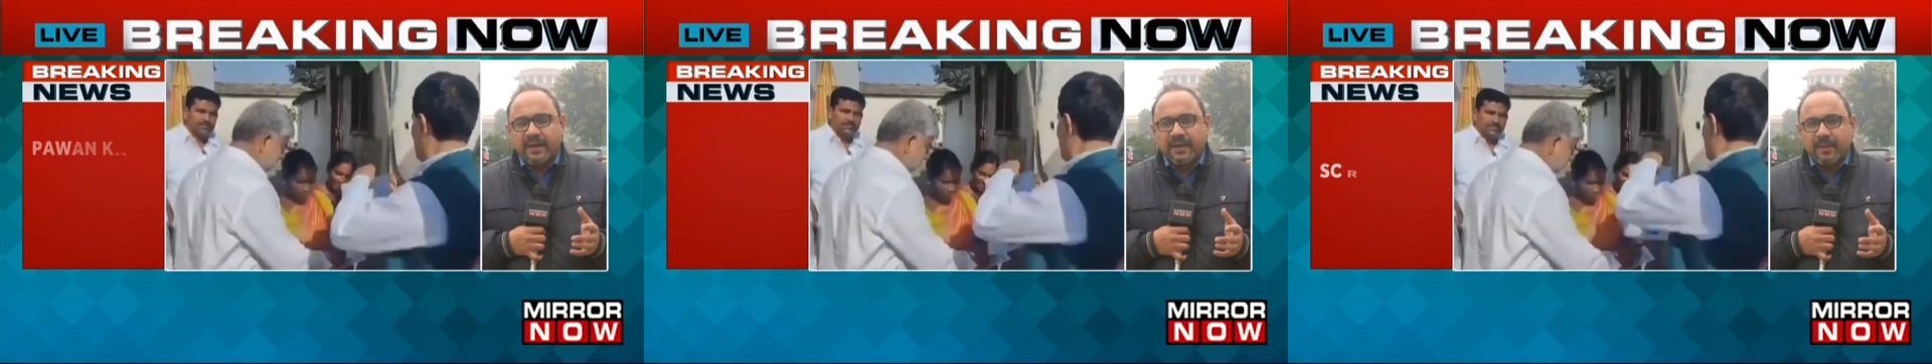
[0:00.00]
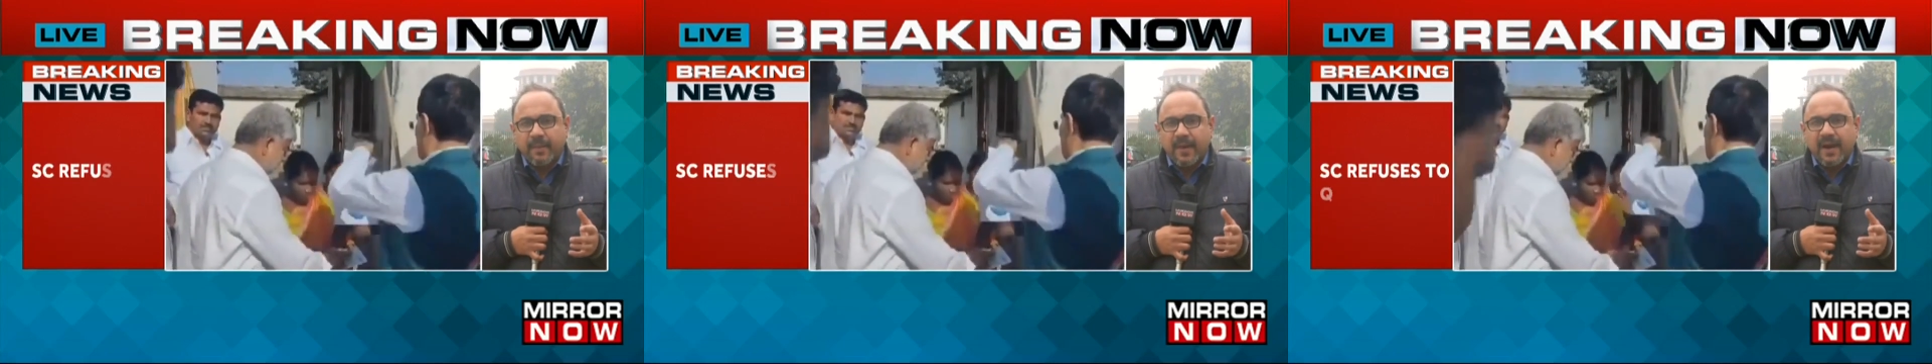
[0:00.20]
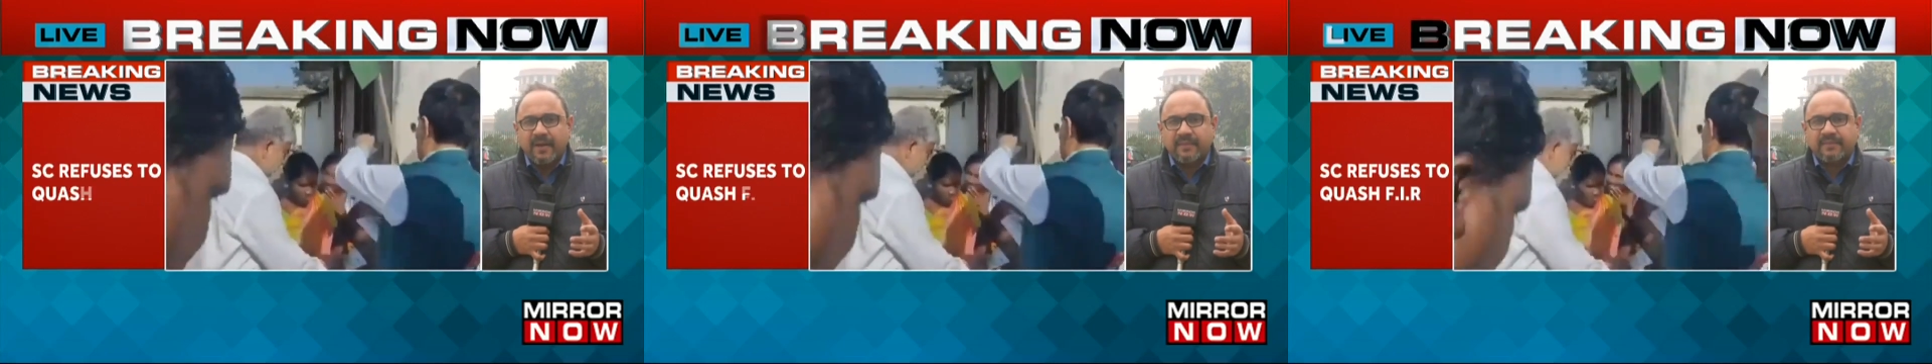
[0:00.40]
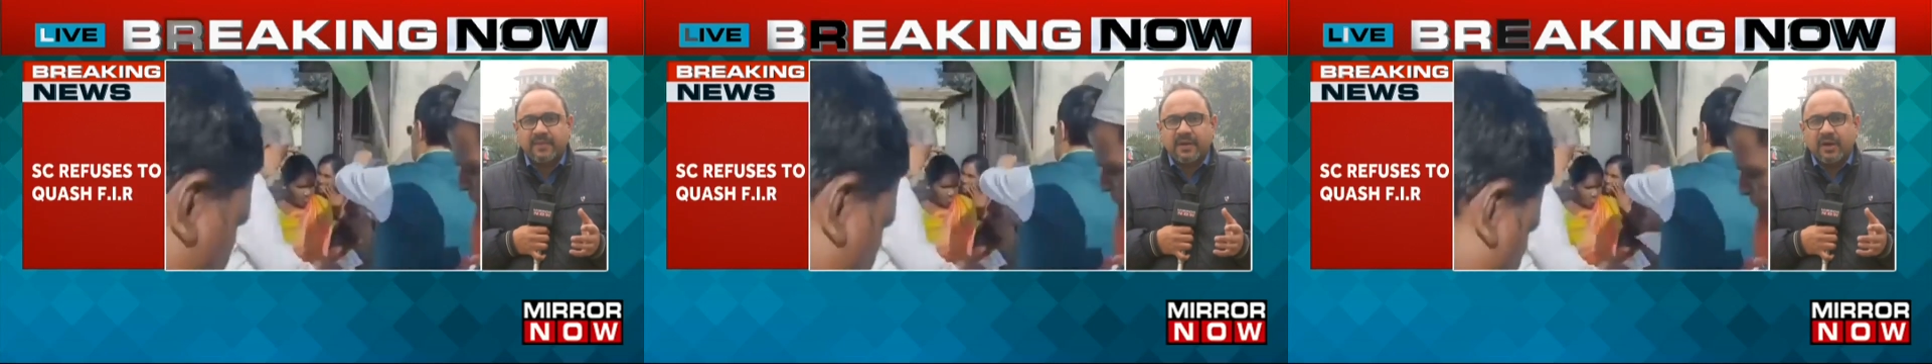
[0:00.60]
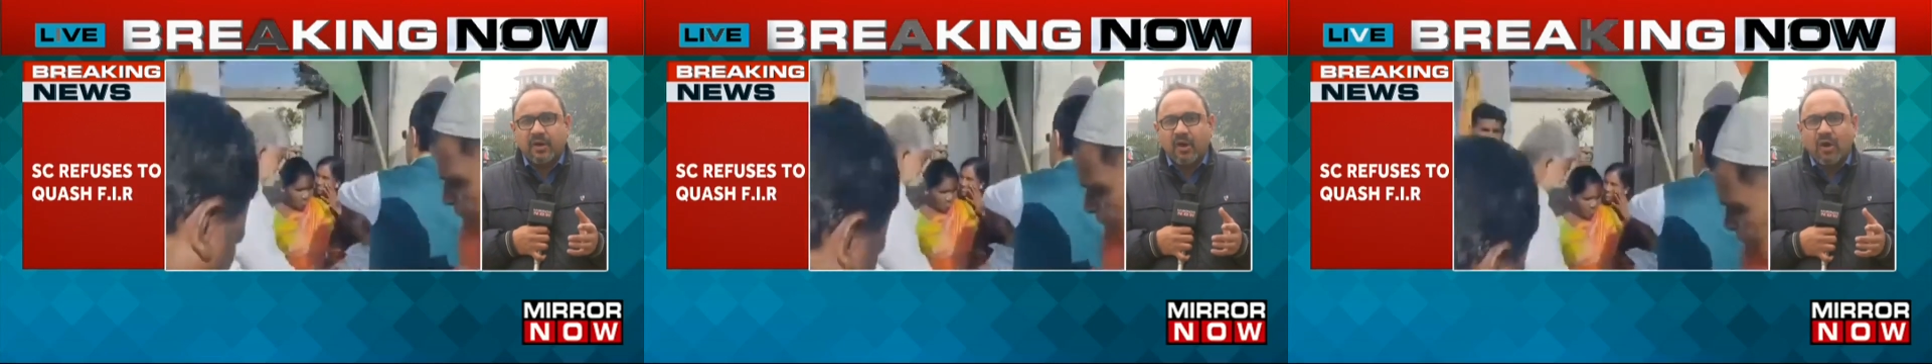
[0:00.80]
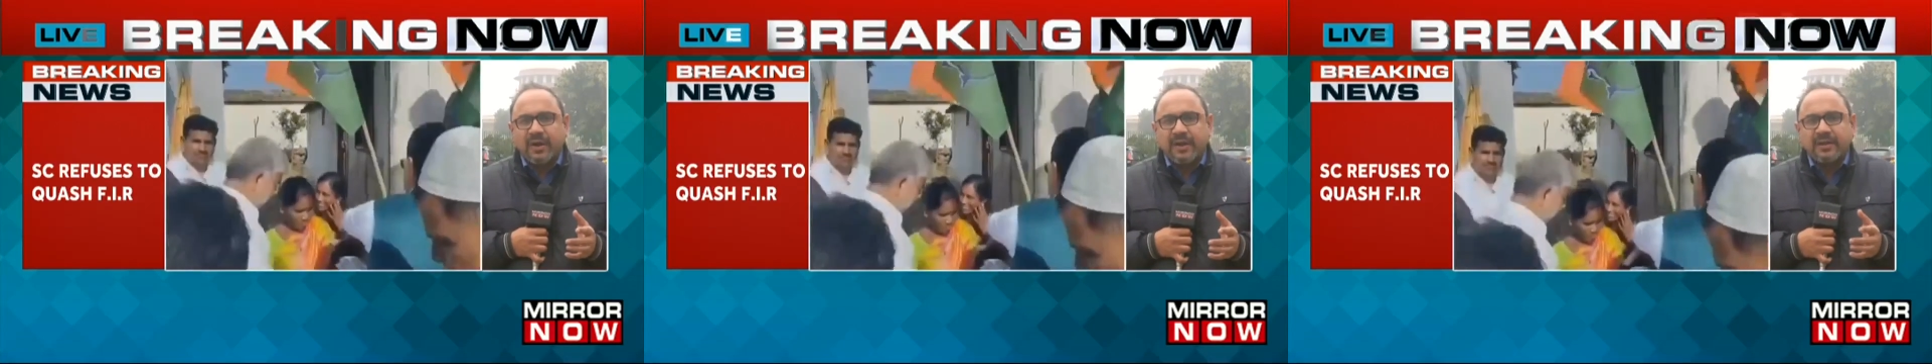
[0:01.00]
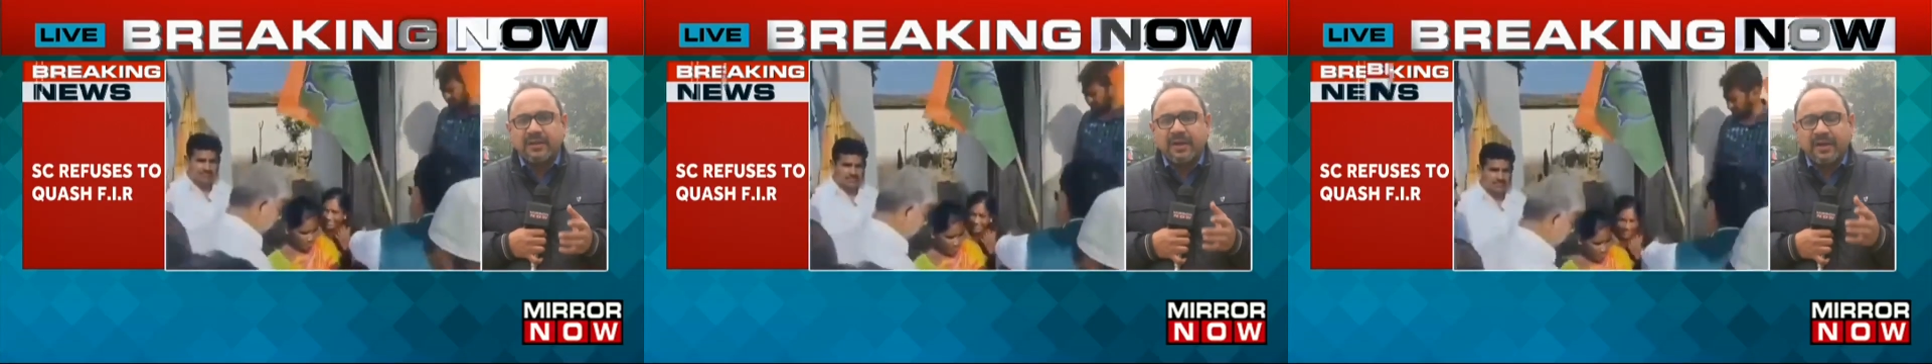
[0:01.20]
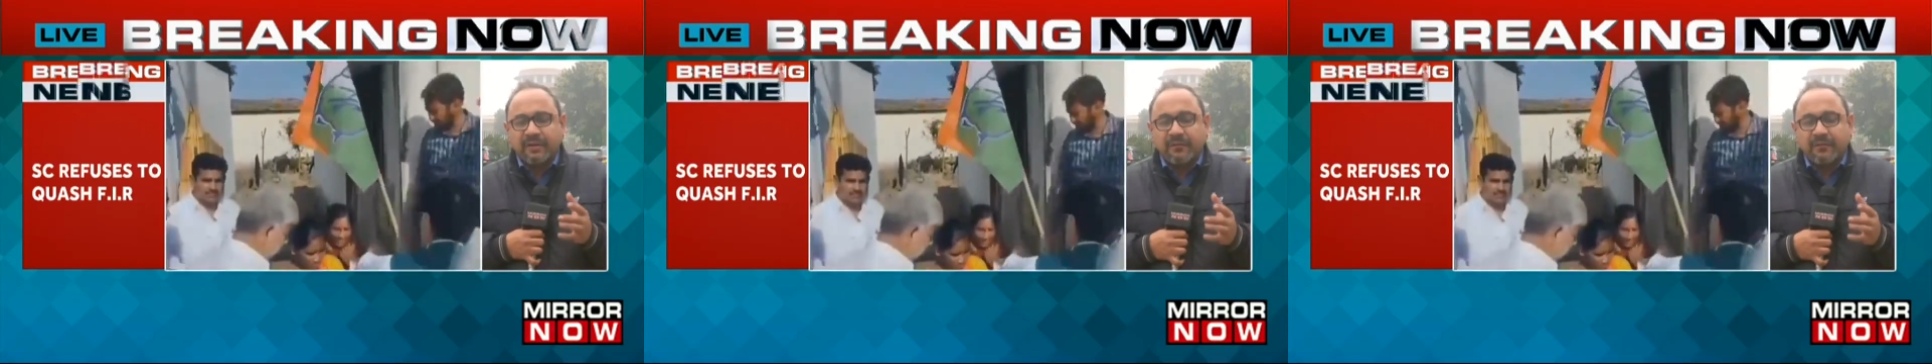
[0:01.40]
remarks uh, calling the